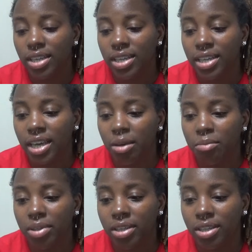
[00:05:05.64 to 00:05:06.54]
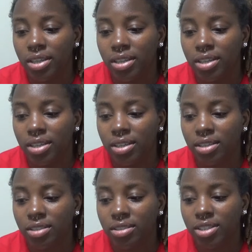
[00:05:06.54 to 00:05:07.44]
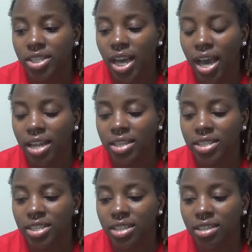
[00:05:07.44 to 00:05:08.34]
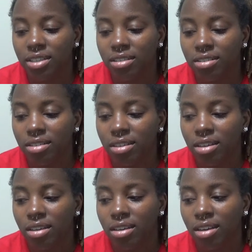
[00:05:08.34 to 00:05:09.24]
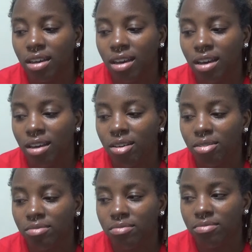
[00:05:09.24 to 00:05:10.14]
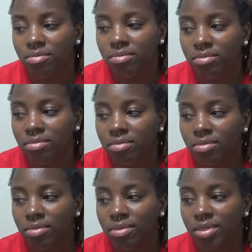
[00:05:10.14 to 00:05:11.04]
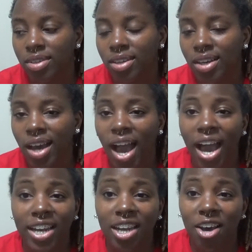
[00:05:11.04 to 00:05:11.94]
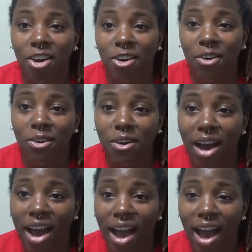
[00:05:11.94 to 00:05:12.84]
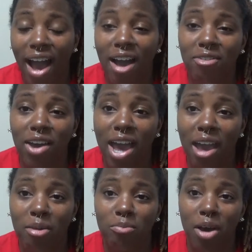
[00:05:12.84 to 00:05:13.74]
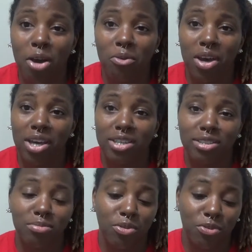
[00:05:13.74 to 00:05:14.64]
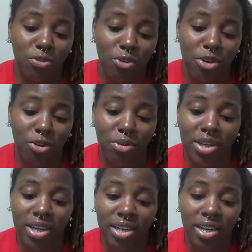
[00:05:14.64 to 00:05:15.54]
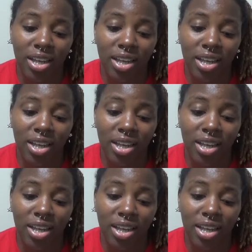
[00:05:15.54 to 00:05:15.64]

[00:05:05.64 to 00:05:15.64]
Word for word: It can be challenging. Um, I know I've had my ways before when